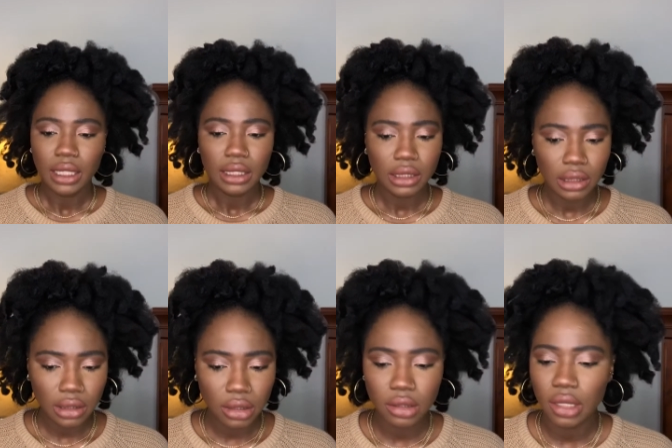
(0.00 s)

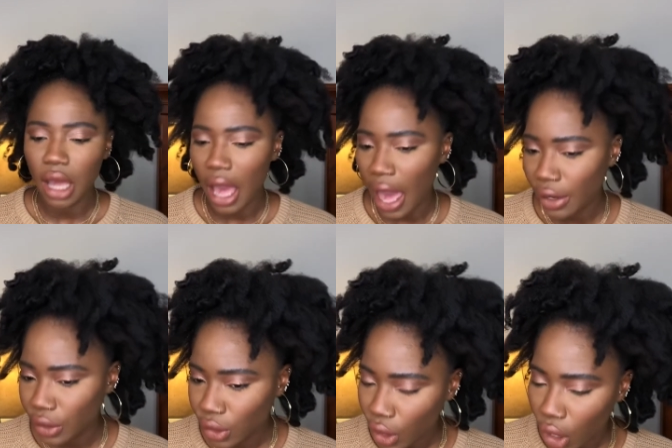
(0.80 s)
oh, I
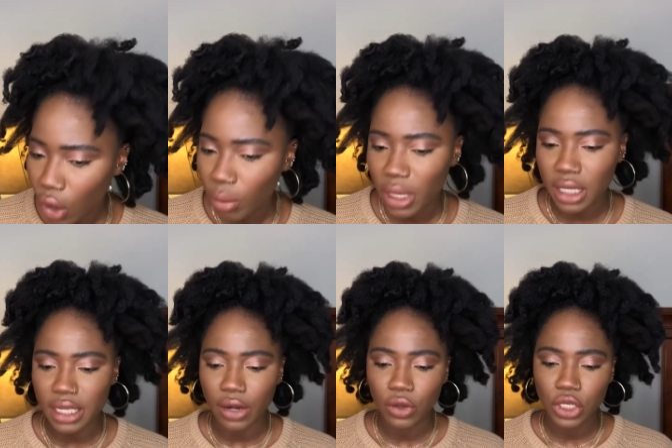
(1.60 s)
don't know, because I
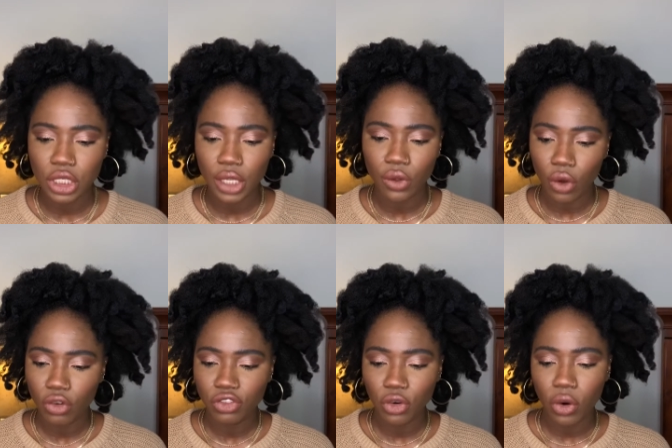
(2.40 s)
don't usually go
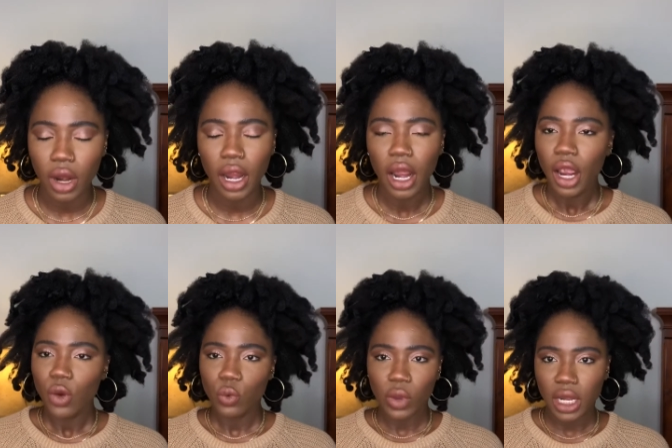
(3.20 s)
for
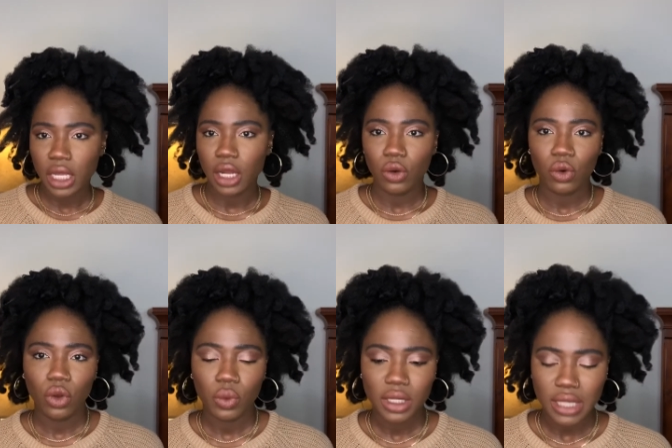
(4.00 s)
radiant
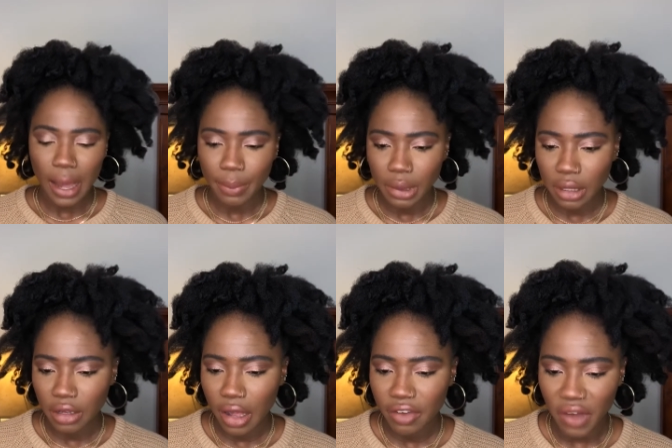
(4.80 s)
glowy type of
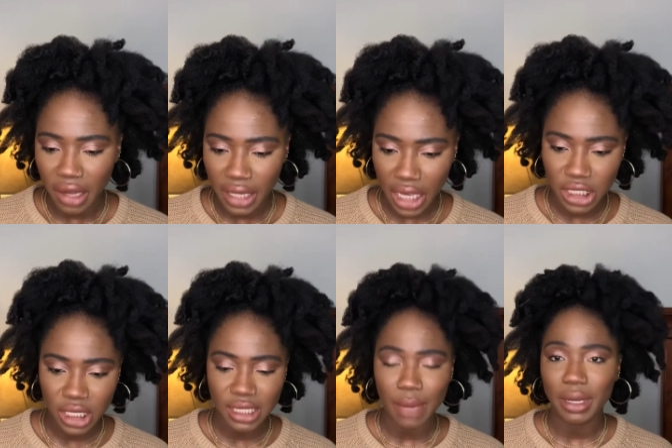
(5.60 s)

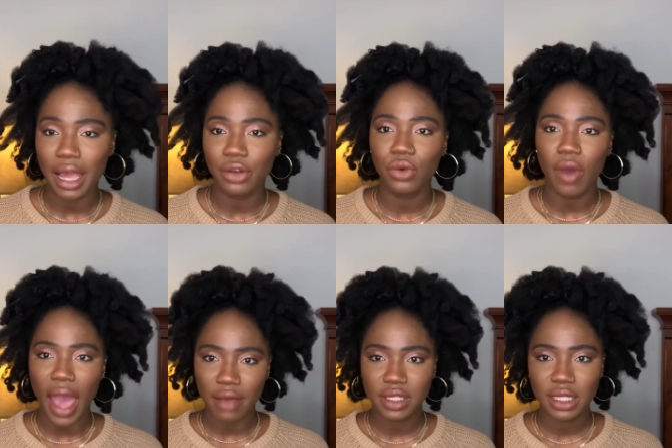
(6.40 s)
foundations. I mean, I do
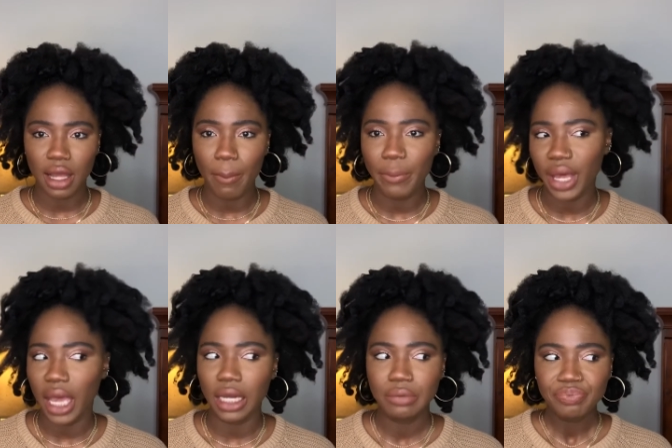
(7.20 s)
have some,
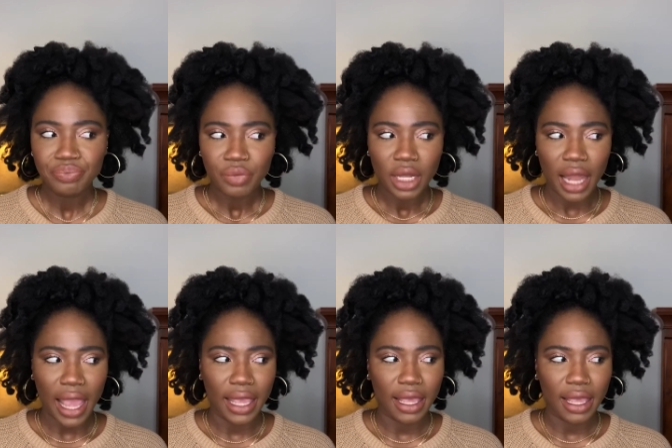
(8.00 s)
but like,